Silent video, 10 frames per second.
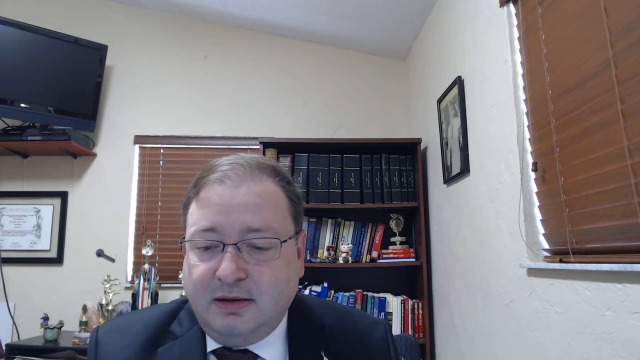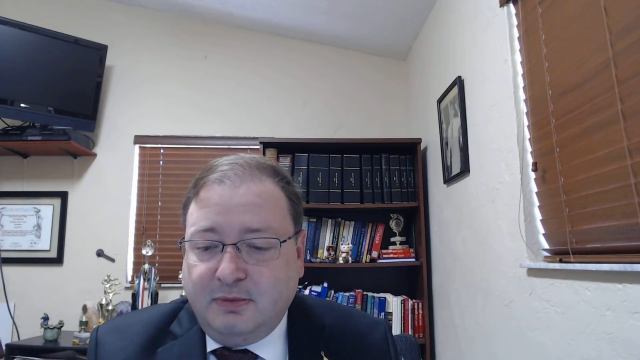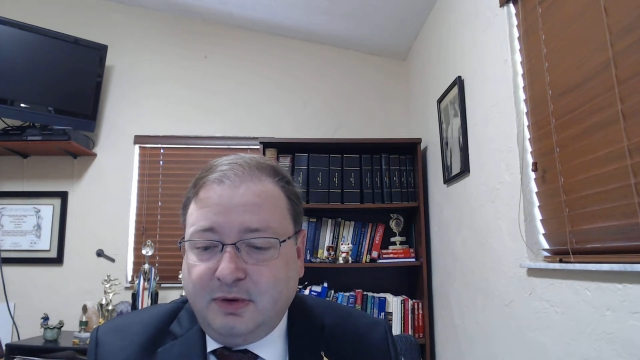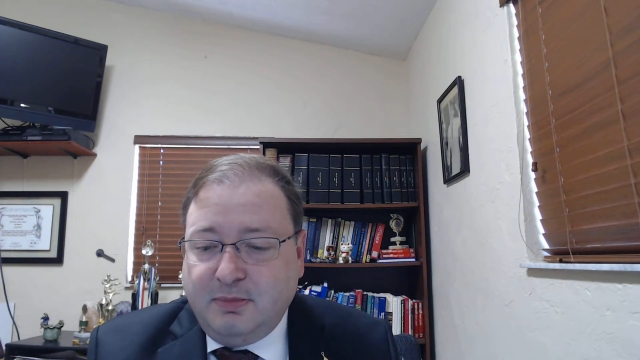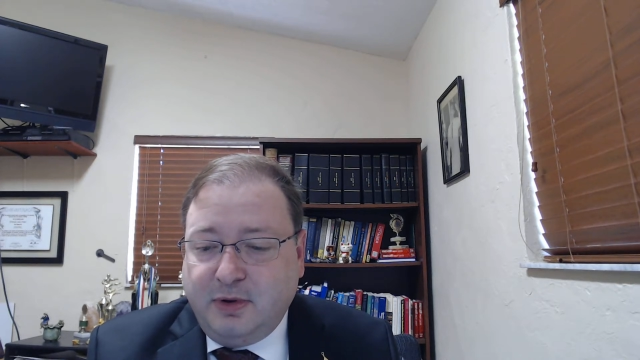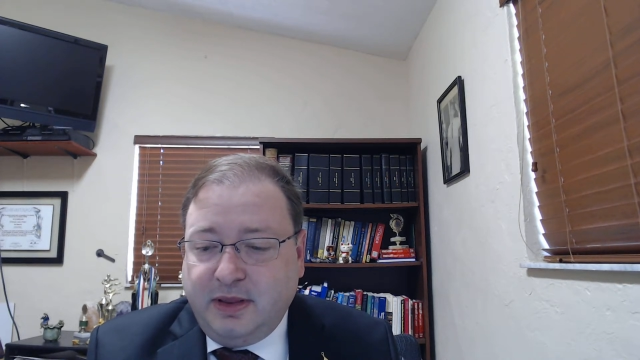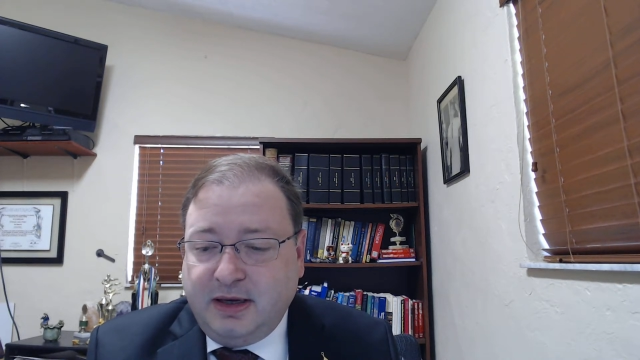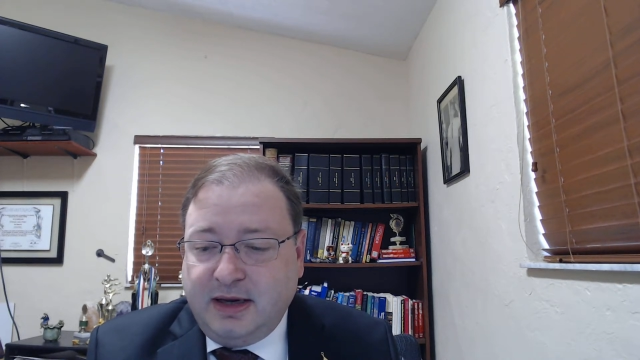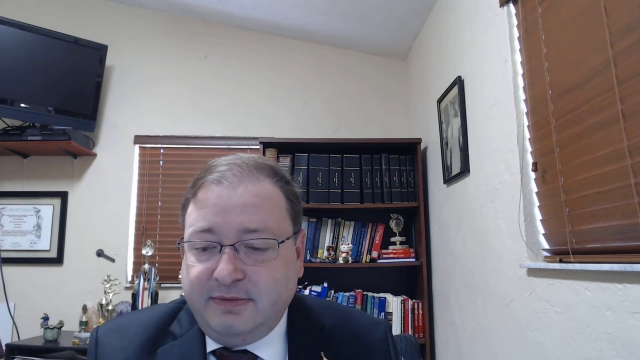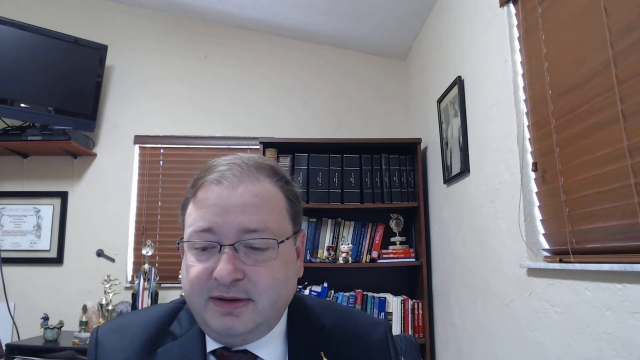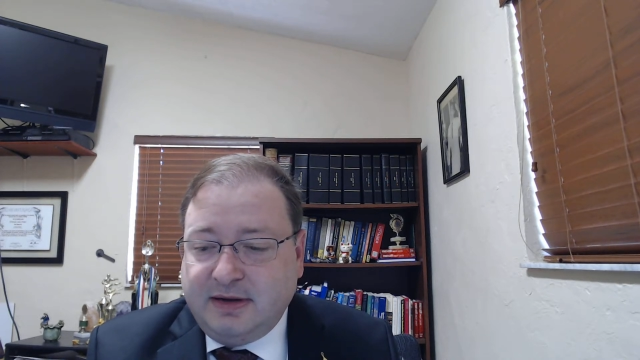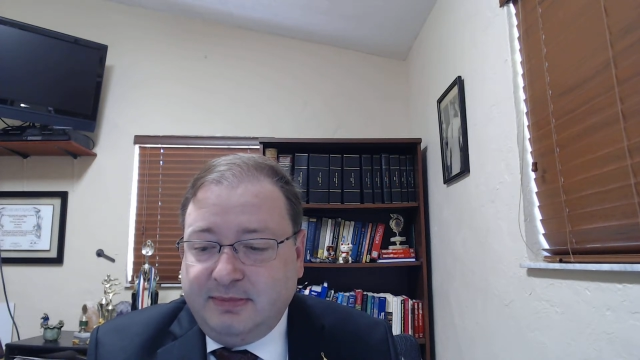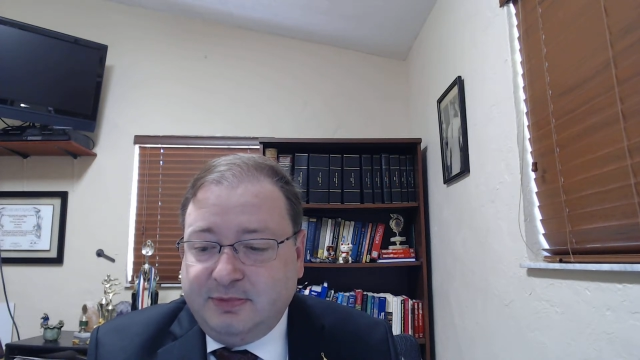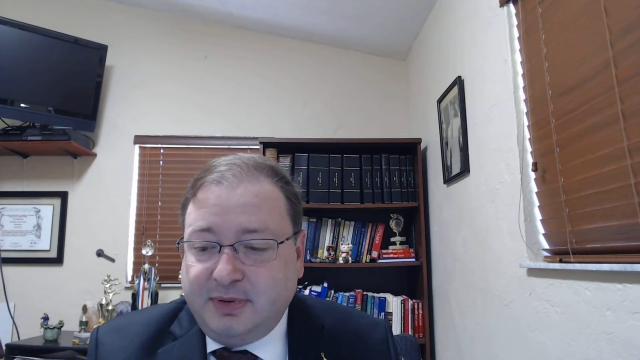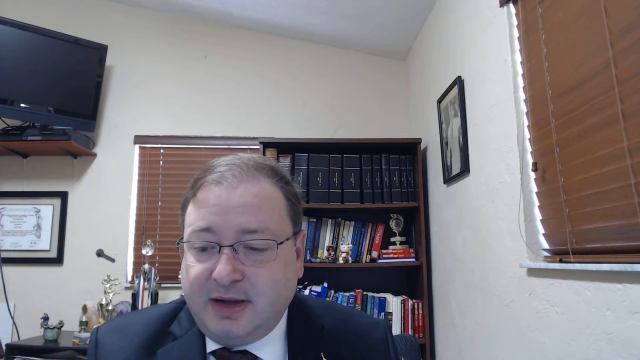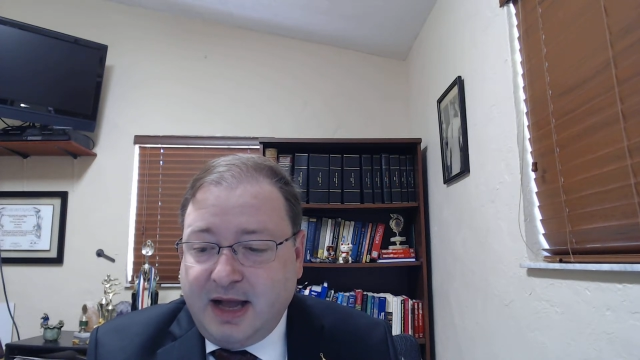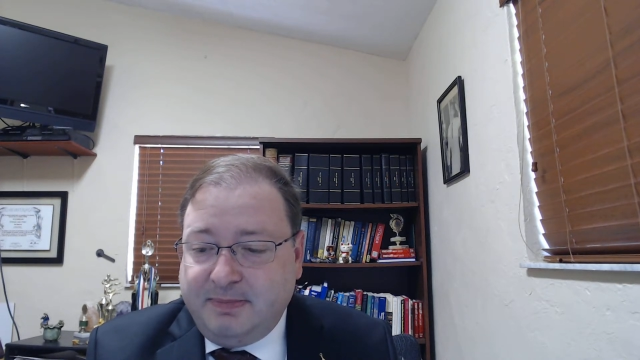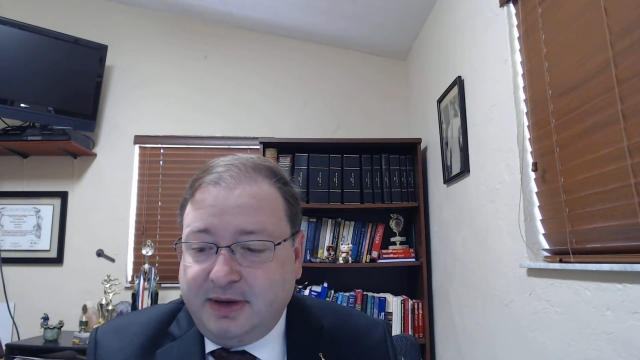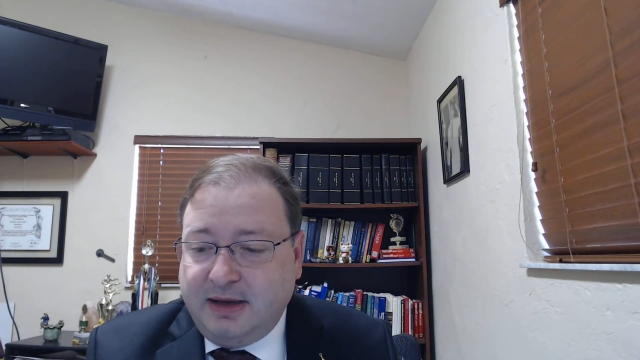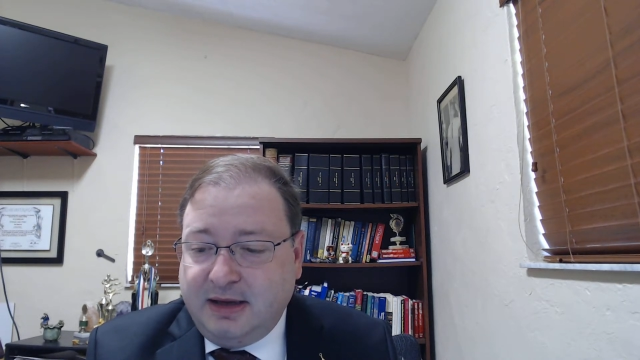were more than 11 times per
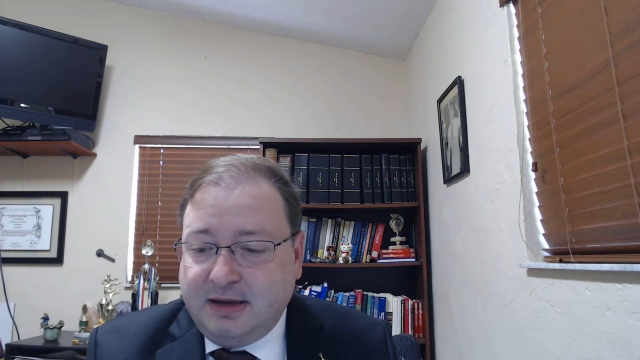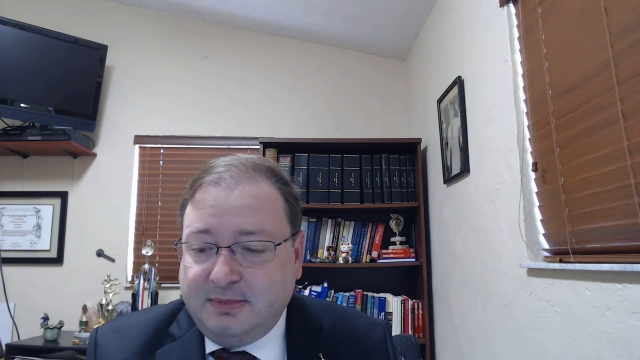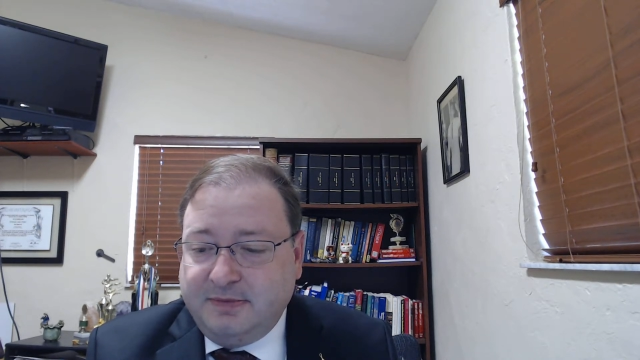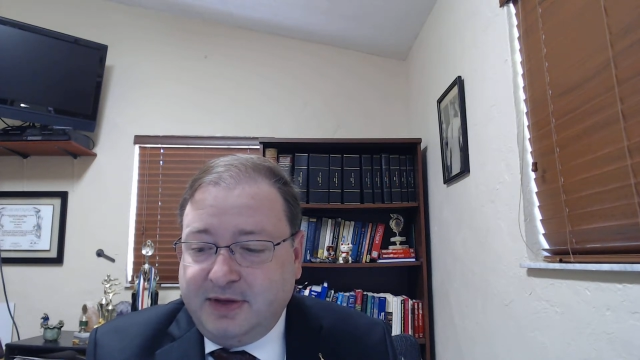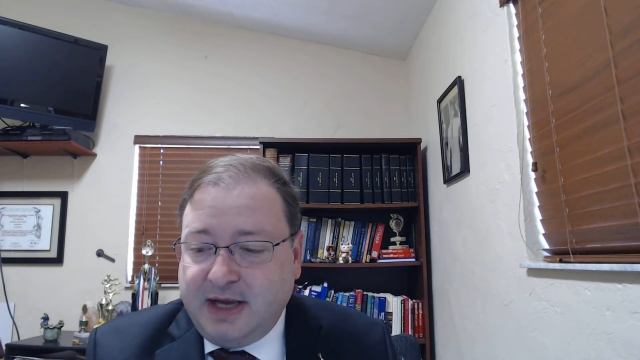capita income of the